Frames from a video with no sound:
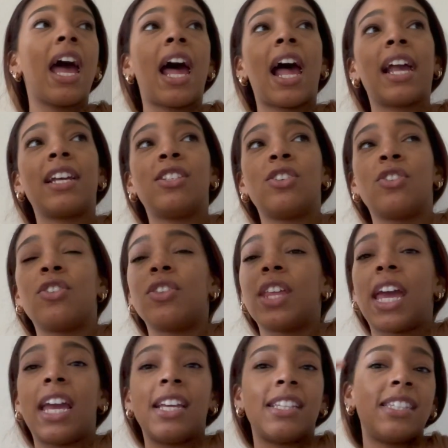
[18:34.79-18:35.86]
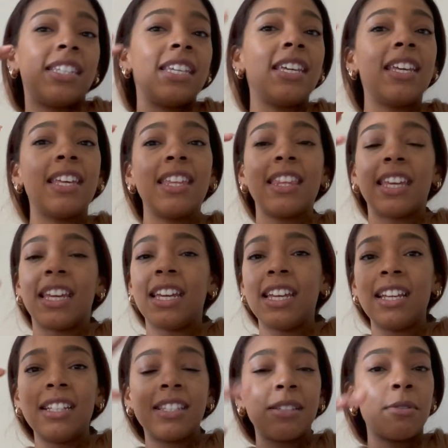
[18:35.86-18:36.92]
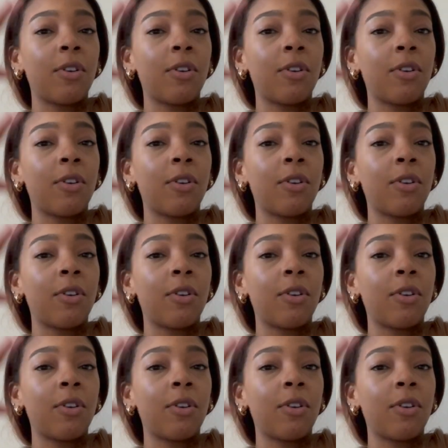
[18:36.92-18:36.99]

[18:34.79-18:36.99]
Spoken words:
I can turn on the AC, the heat